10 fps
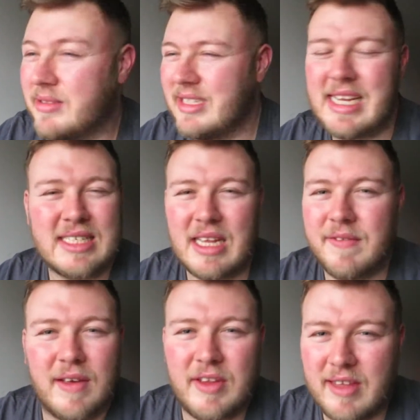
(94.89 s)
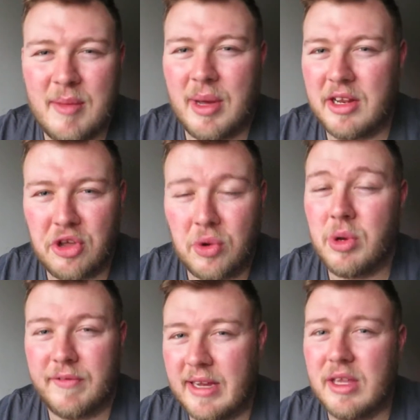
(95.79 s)
It's easy if you type it in Google,
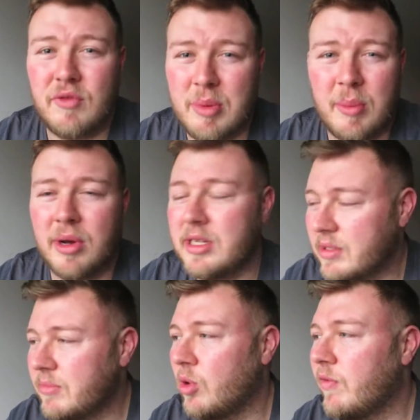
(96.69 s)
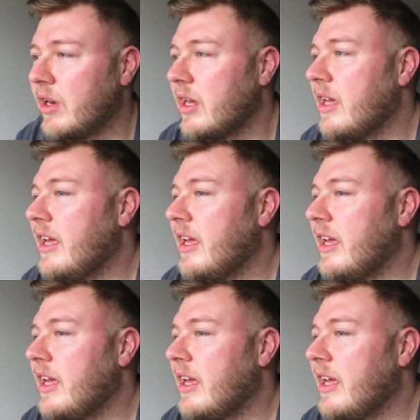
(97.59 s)
you'll find it. Reaper Boys, go for it.